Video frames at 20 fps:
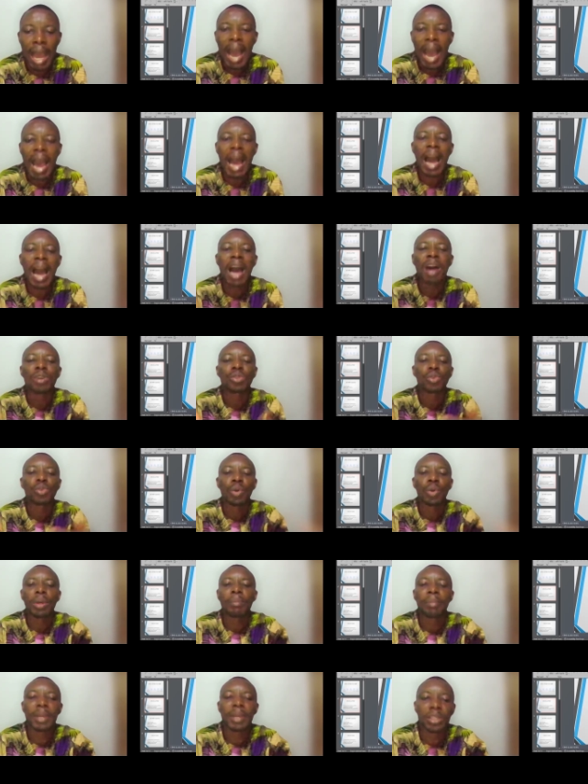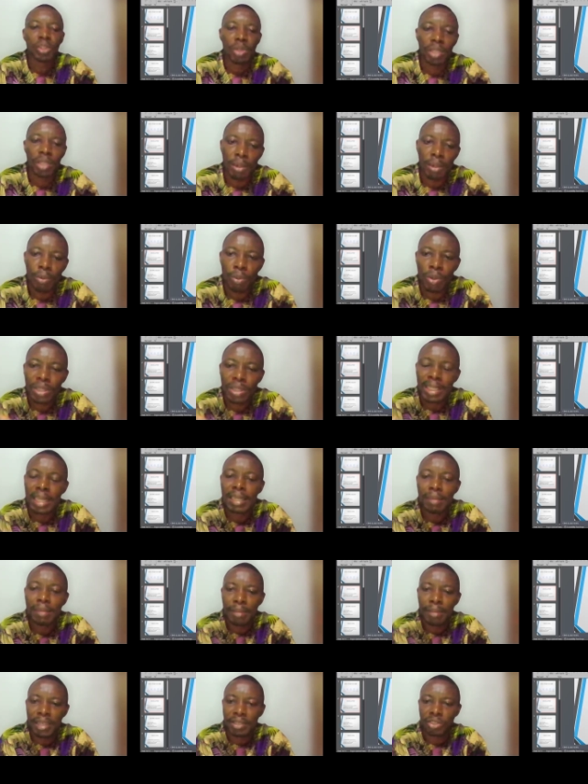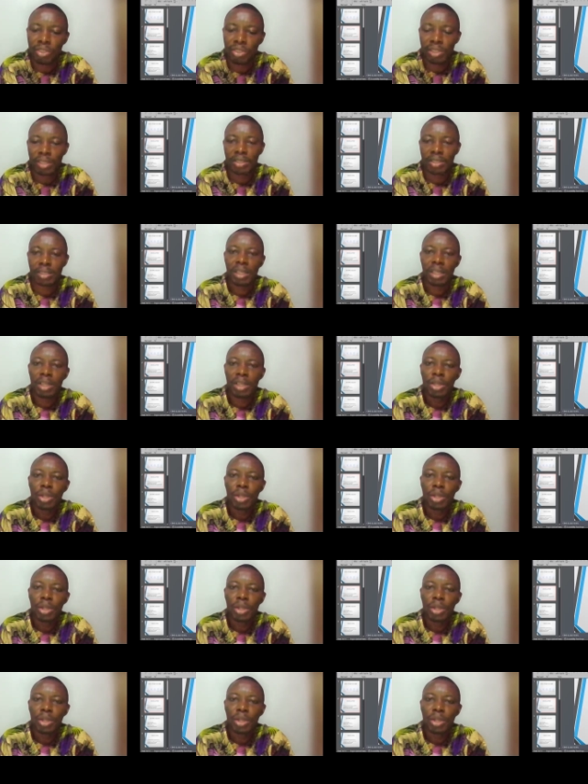How do we measure them? What are the metrics?